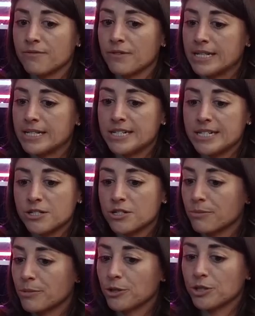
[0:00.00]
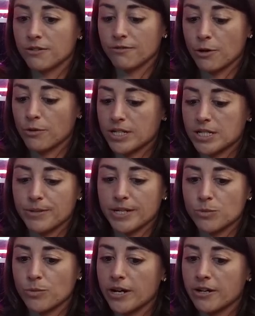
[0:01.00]
it's distribution focused
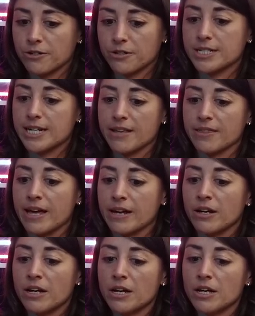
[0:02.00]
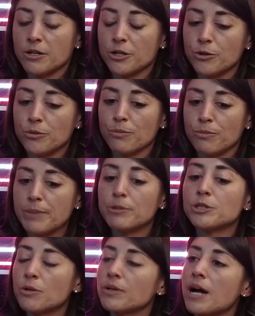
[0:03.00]
because we understand that you people
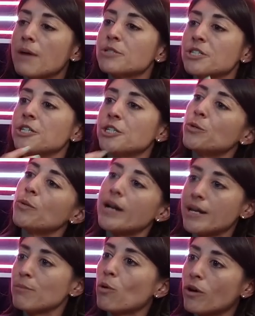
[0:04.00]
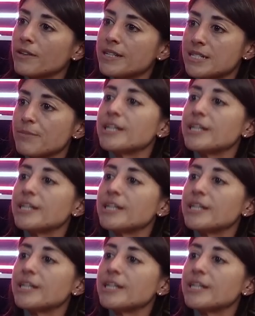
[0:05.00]
don't come to you anymore in this media